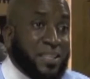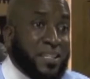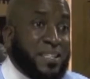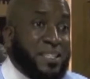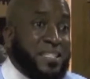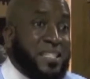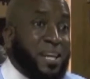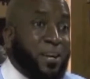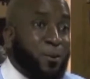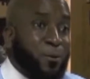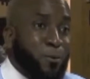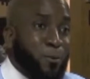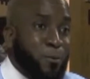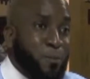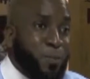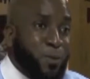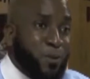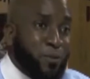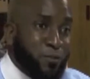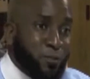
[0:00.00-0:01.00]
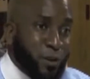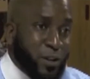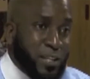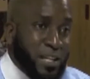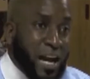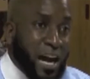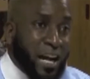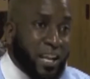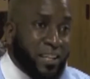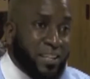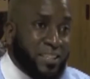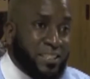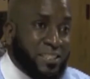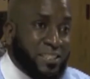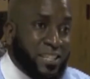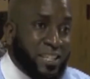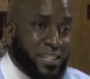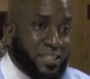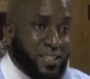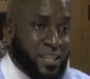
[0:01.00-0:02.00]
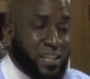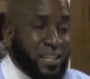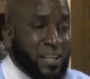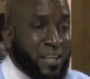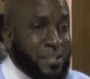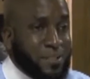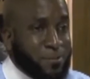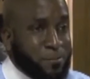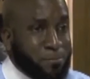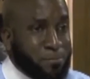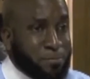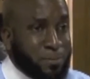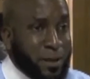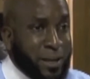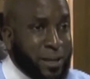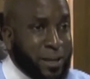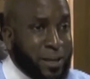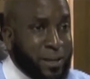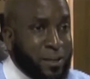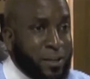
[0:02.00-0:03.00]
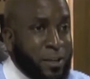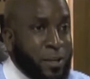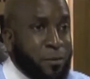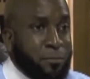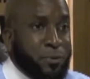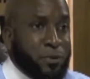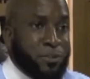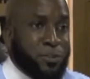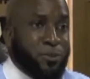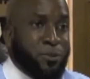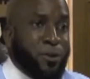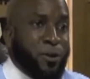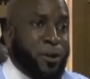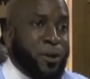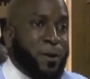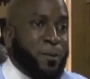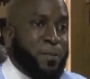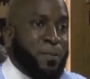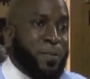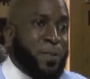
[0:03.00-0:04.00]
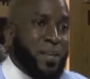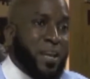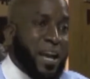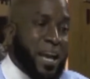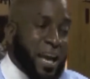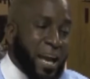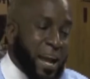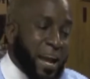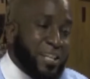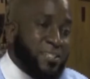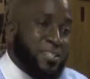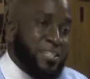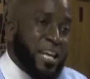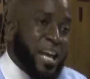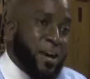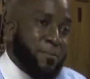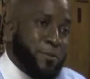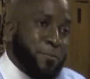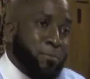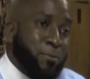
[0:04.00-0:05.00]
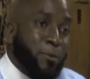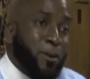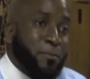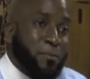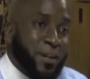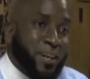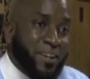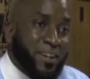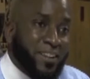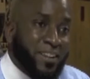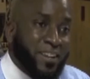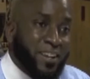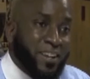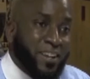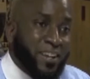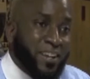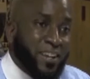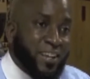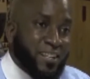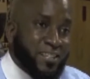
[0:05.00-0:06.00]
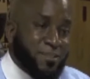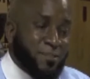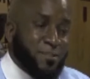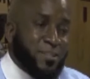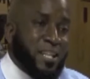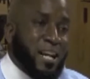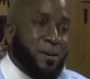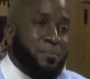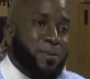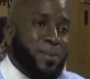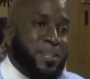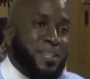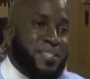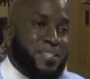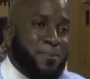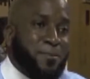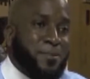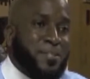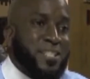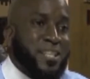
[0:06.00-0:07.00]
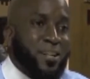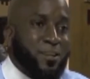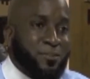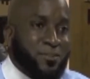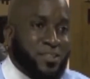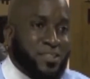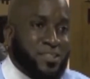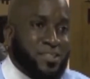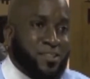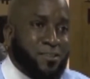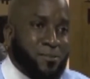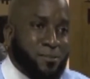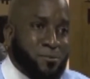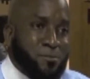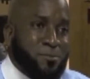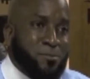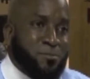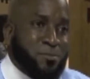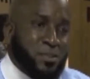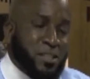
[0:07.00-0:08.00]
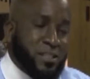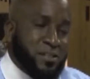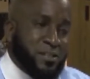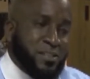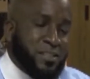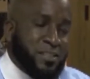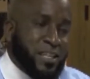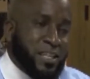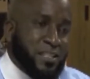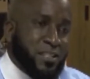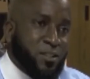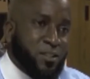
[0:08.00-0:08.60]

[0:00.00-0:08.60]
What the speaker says: to settle for knowledge and take lesser pay, but you are actually have employment. And so stop being so selfish. So teaching these kids